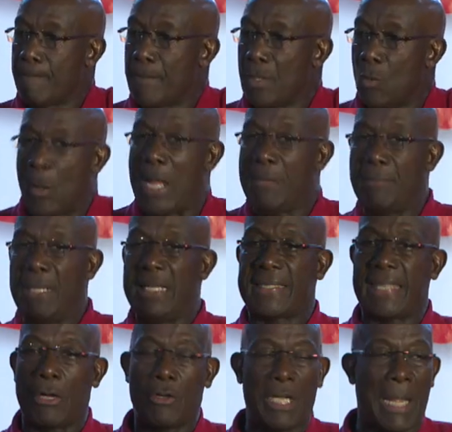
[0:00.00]
One minister
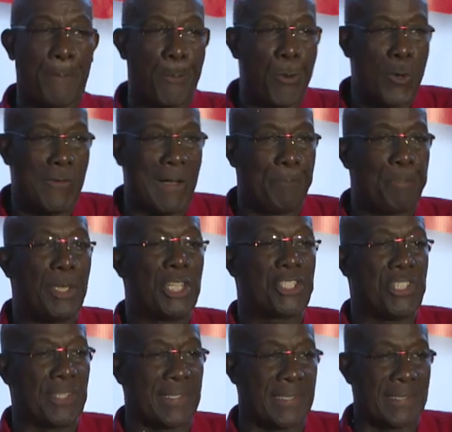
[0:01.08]
could approve a
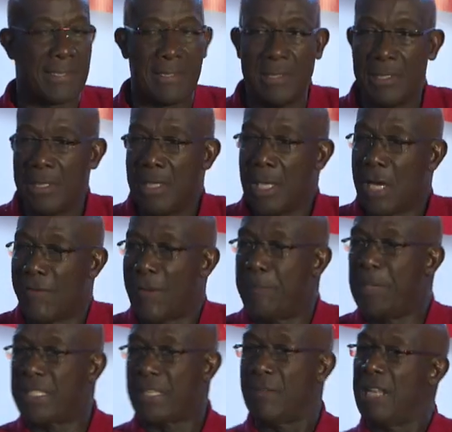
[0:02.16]
purchase of a
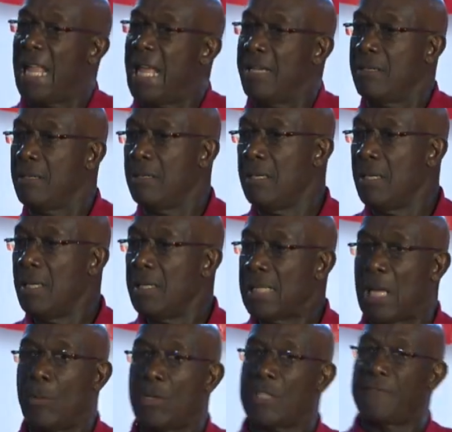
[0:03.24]
piece of land
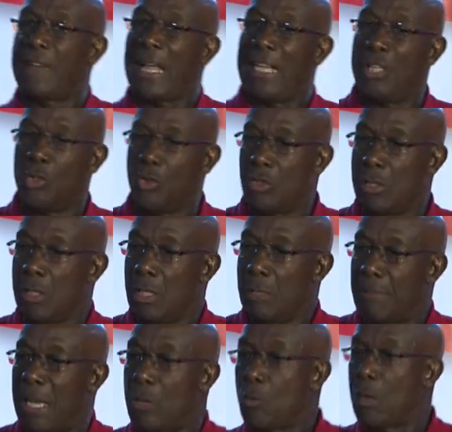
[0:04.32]
that was valued
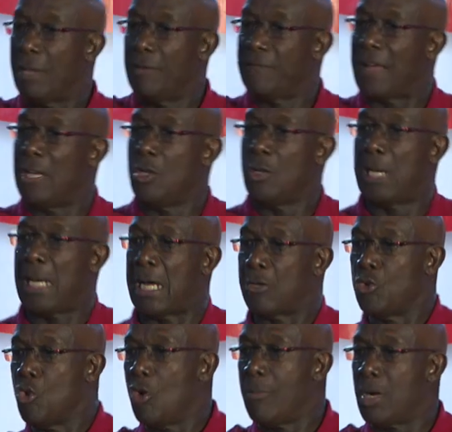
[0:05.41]
by one valuer at
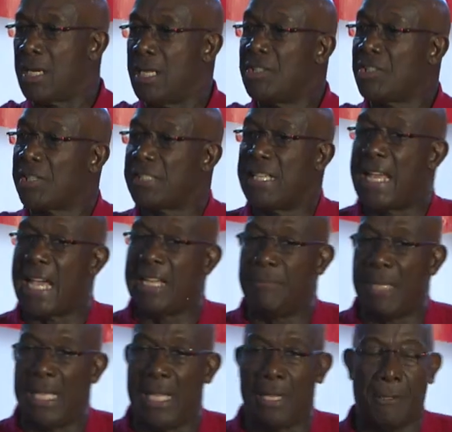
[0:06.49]
no more than 39
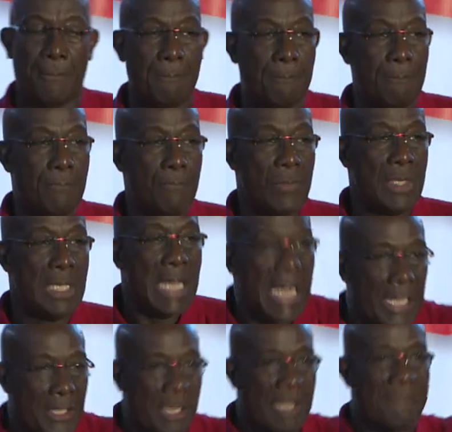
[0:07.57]
million.
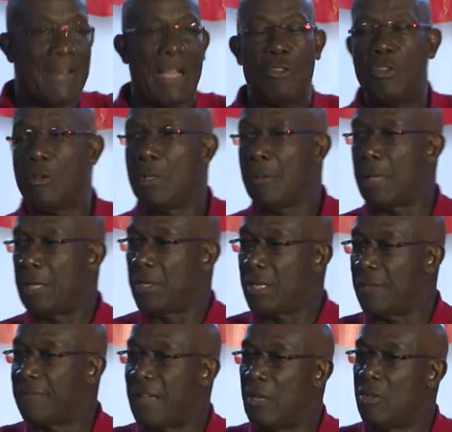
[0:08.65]
Another
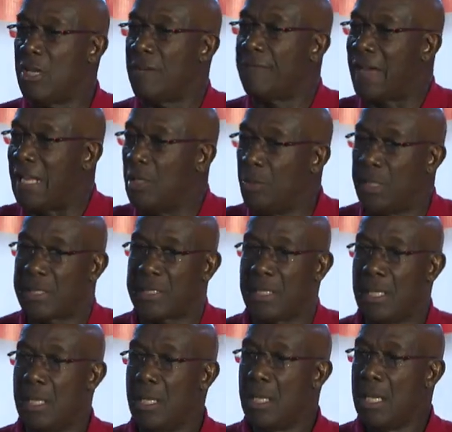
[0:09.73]
valuer valued it
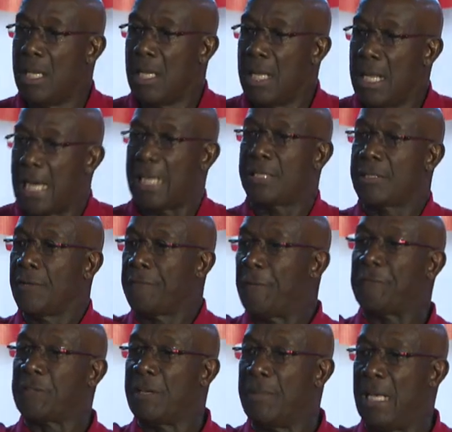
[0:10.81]
at
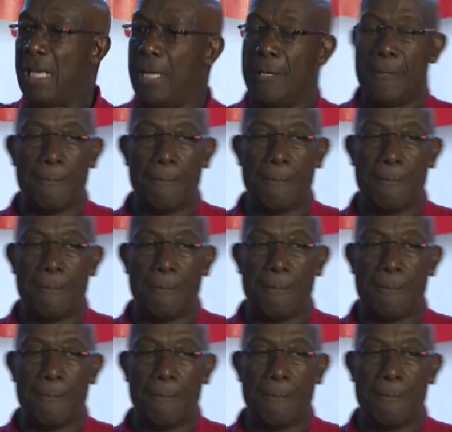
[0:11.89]
50 million.